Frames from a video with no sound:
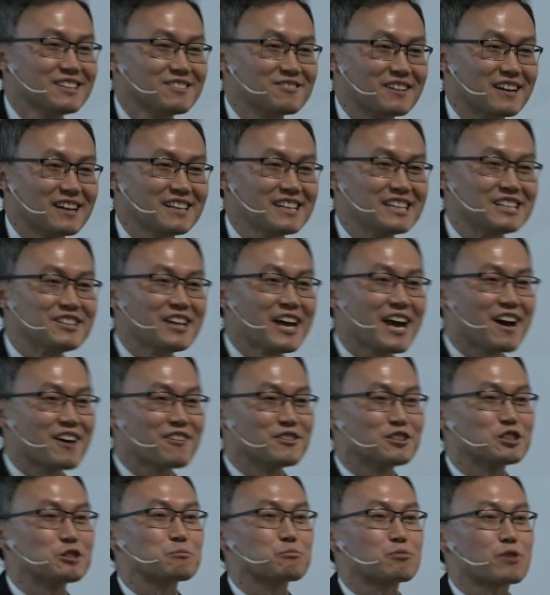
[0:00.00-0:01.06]
right,
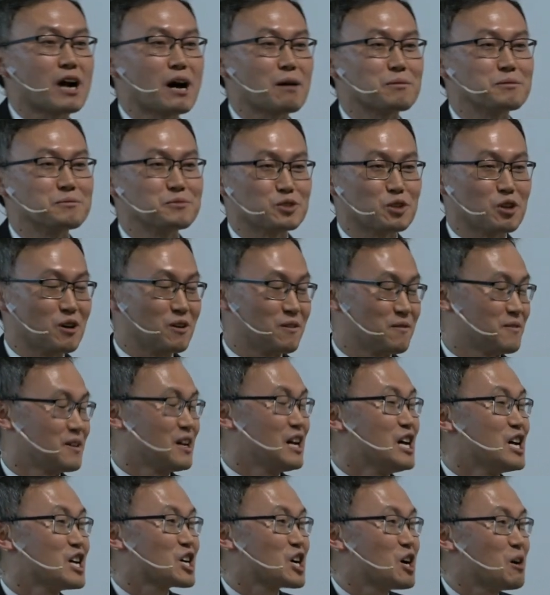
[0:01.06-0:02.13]
inherent problems of
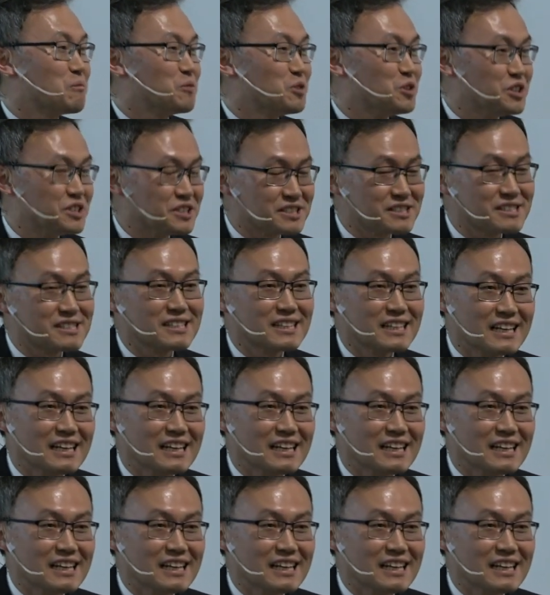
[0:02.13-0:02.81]
communist